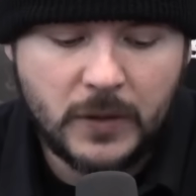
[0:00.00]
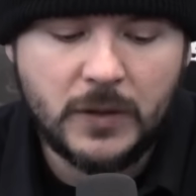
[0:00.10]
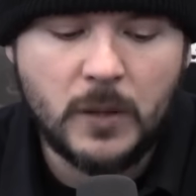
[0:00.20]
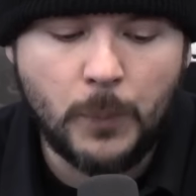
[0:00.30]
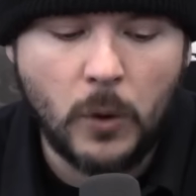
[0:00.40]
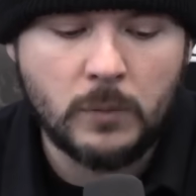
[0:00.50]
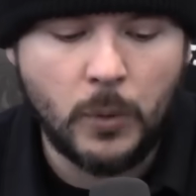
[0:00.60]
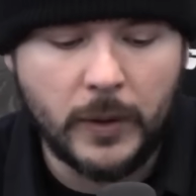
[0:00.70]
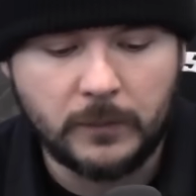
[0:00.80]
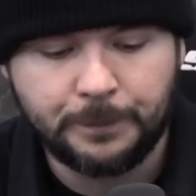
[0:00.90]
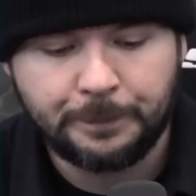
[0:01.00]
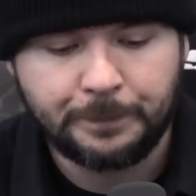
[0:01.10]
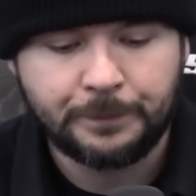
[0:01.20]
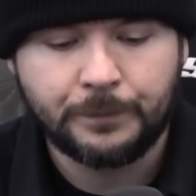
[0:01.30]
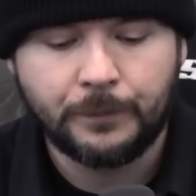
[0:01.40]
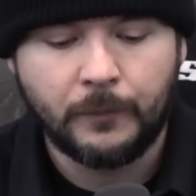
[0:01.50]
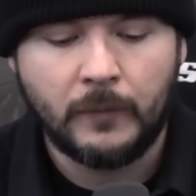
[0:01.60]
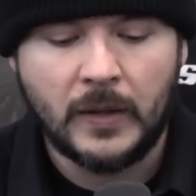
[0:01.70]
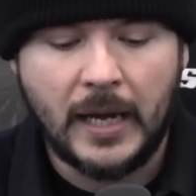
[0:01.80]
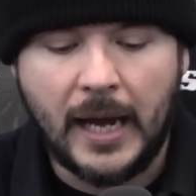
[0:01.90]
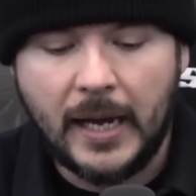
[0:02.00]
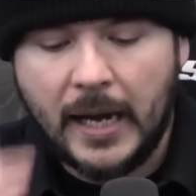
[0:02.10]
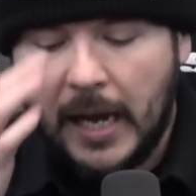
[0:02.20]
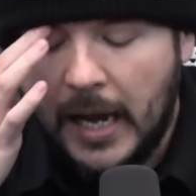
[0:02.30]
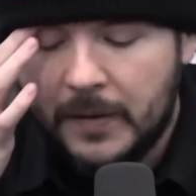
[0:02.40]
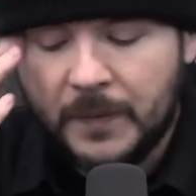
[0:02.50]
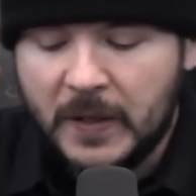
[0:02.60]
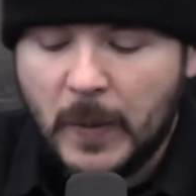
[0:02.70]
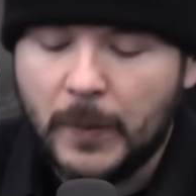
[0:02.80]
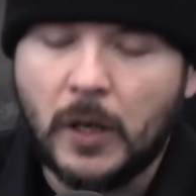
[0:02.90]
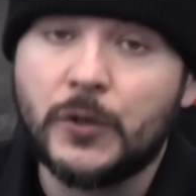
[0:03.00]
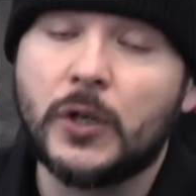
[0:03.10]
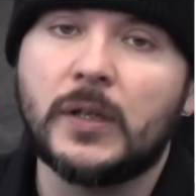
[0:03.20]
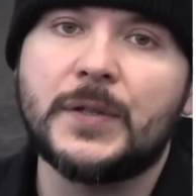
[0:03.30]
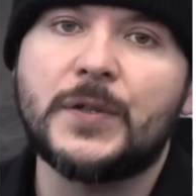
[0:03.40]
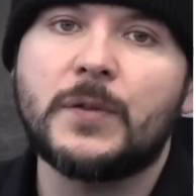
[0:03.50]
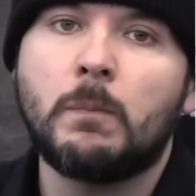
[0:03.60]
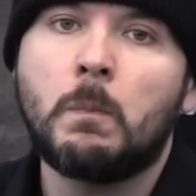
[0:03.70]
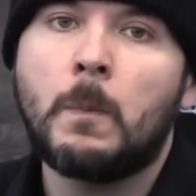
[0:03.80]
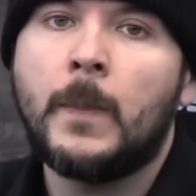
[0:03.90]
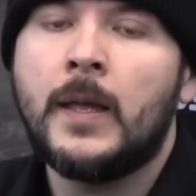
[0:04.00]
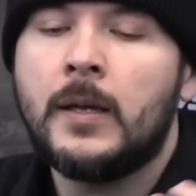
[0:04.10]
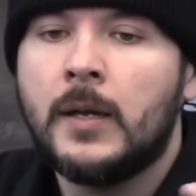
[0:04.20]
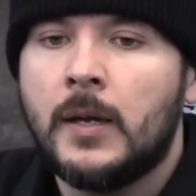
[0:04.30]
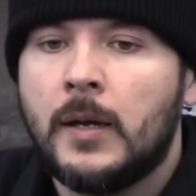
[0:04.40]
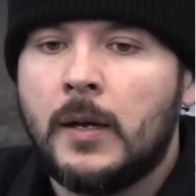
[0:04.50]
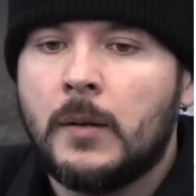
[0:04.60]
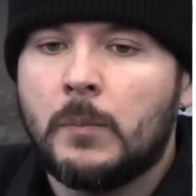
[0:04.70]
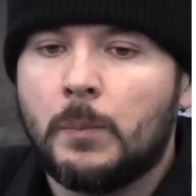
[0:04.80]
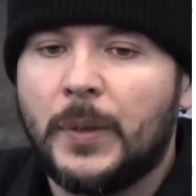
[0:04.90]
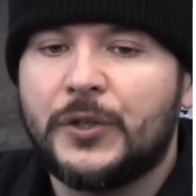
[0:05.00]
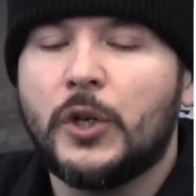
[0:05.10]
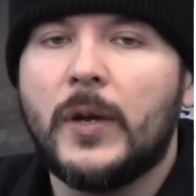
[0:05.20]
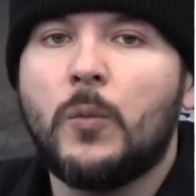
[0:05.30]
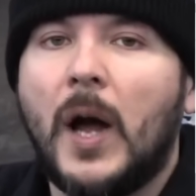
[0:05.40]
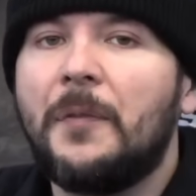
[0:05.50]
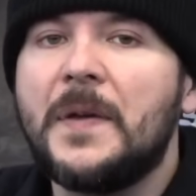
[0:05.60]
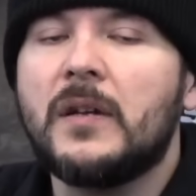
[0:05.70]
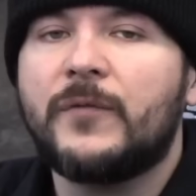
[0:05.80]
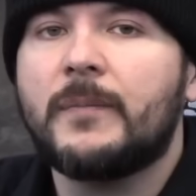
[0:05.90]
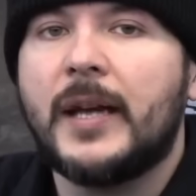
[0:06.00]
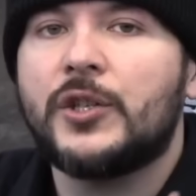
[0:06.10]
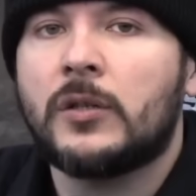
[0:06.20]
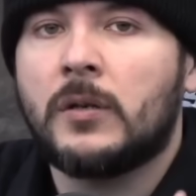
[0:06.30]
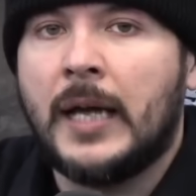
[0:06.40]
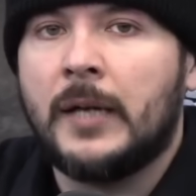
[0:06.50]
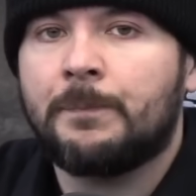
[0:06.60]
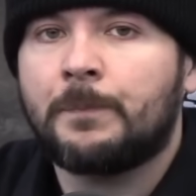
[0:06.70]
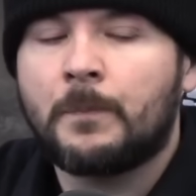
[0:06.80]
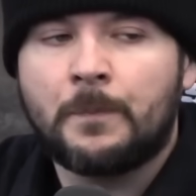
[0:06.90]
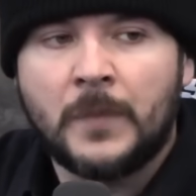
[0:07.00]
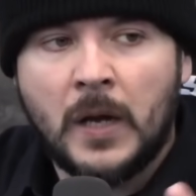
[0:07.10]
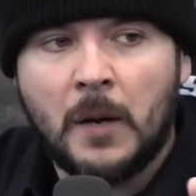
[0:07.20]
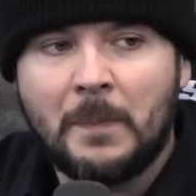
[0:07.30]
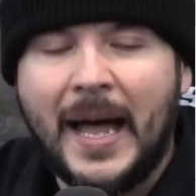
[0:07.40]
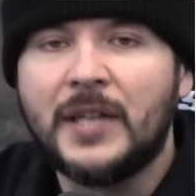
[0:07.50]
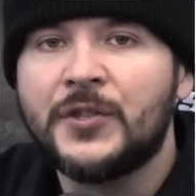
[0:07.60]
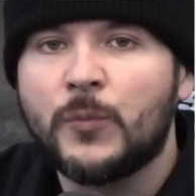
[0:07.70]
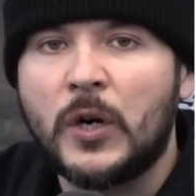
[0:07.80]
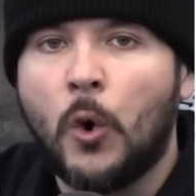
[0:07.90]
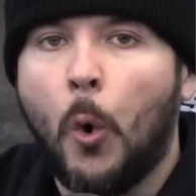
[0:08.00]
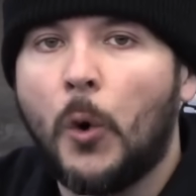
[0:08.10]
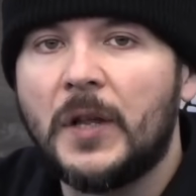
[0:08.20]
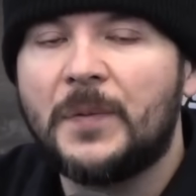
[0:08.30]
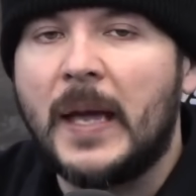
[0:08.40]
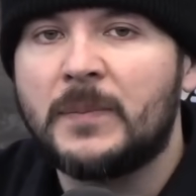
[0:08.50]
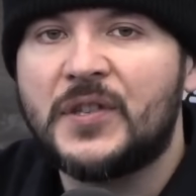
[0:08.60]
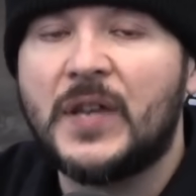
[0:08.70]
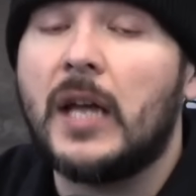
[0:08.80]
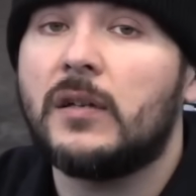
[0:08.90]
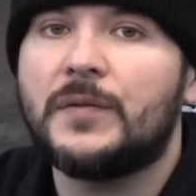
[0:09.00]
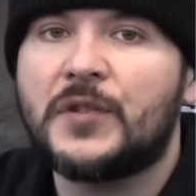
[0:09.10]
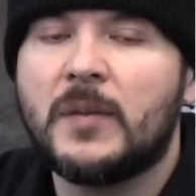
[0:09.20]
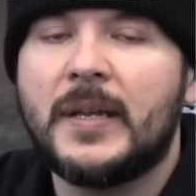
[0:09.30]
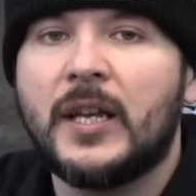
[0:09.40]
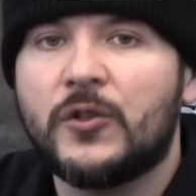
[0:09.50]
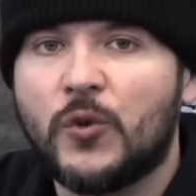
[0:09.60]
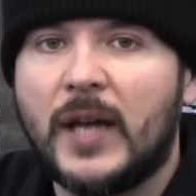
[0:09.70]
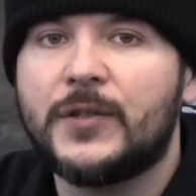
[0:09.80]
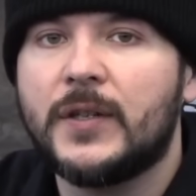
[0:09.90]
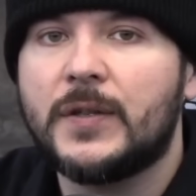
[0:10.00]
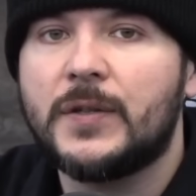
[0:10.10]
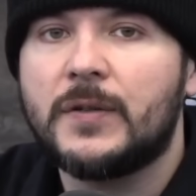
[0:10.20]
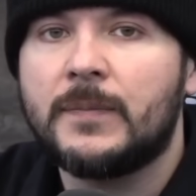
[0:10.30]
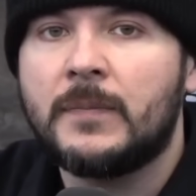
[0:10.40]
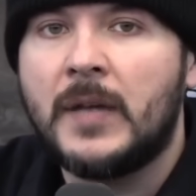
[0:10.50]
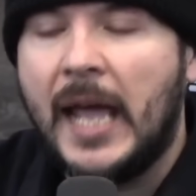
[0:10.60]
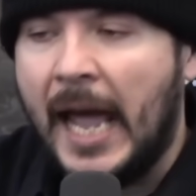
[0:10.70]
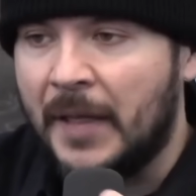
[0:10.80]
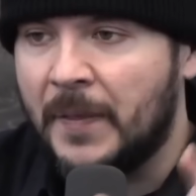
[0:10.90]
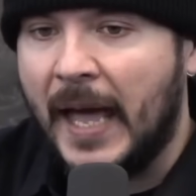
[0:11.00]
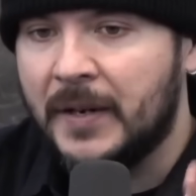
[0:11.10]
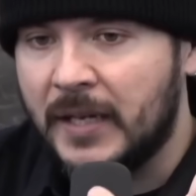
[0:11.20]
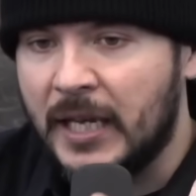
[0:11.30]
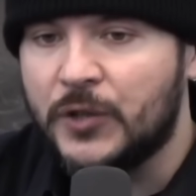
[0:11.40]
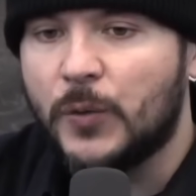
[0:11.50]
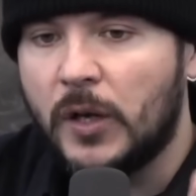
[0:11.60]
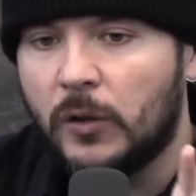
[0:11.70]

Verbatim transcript: is the important point. I, I, these people aren't journalists. But do we want the information or not? Hamas recorded themselves committing atrocities, and then Israel